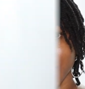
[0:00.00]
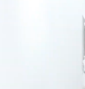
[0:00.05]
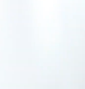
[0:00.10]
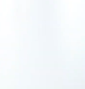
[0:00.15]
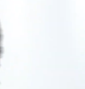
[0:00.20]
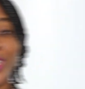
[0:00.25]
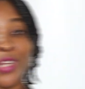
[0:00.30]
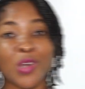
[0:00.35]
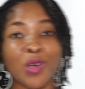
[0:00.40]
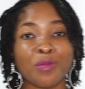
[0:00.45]
I
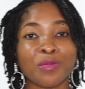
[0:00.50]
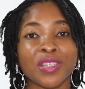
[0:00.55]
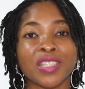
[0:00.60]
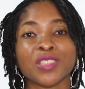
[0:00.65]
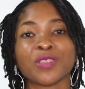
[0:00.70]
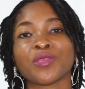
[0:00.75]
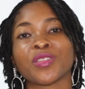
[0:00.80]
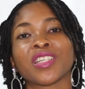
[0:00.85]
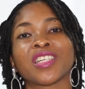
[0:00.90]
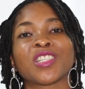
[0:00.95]
really hope
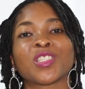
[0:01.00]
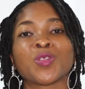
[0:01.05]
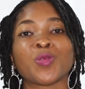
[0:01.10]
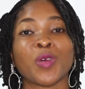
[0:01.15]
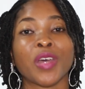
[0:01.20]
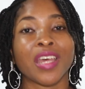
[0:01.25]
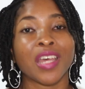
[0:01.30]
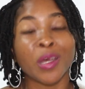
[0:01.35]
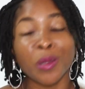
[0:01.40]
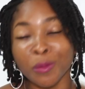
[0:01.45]
these figures
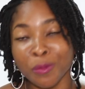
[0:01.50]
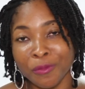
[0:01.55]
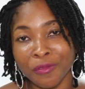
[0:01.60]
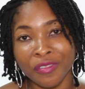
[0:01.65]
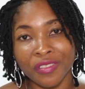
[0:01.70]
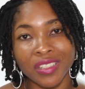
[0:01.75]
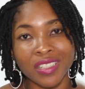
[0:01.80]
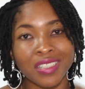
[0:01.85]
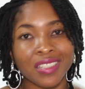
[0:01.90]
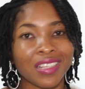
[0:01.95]
were
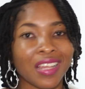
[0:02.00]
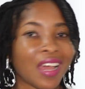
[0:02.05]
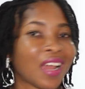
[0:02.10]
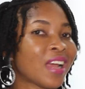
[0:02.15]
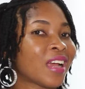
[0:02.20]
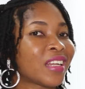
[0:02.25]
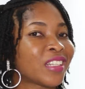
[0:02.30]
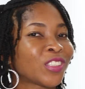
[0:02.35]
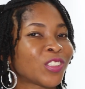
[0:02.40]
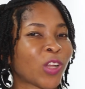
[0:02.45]
helpful
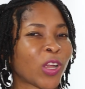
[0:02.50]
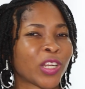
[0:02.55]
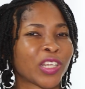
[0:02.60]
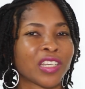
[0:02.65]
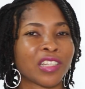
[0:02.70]
and not